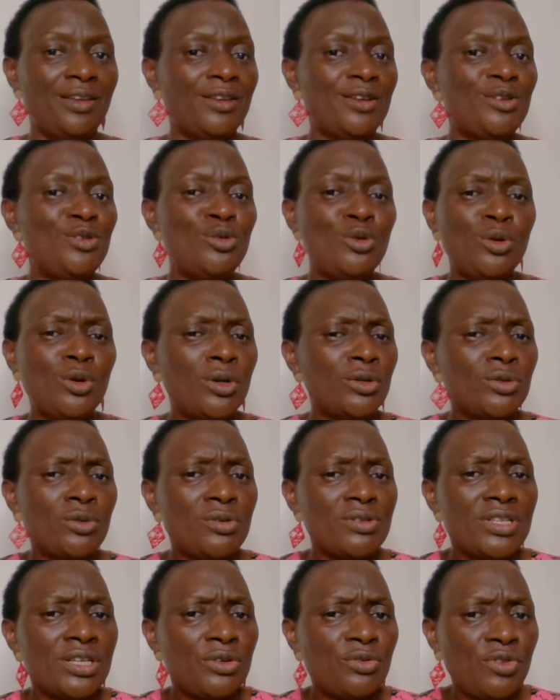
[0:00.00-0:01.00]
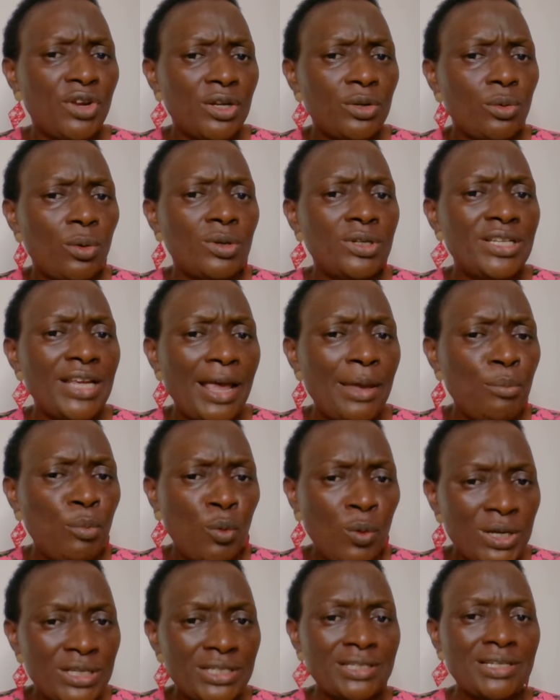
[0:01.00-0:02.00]
Do not concentrate on time
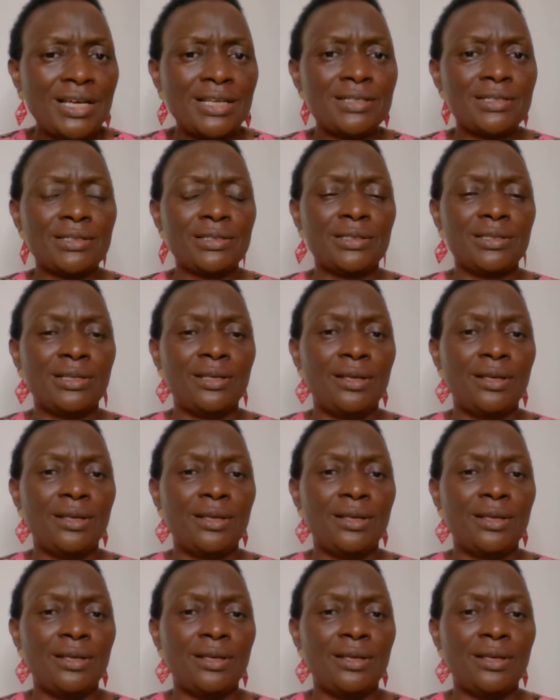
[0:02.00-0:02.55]
wasters.